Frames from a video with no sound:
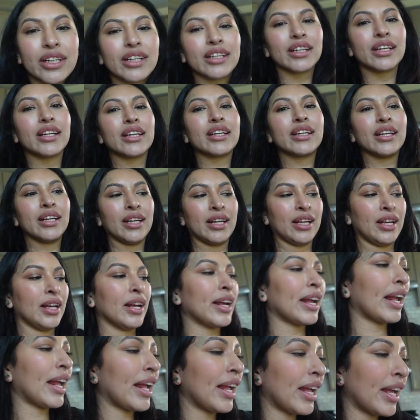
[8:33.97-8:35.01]
good,
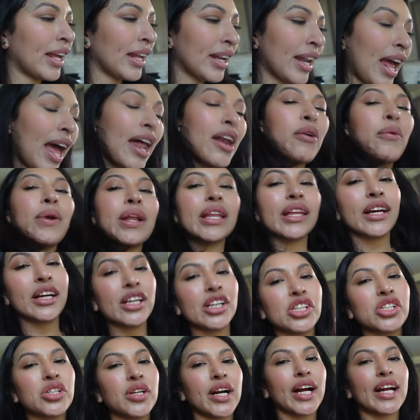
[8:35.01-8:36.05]
and had a really
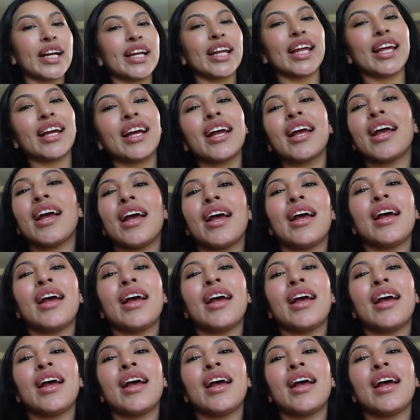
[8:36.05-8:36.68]
good training.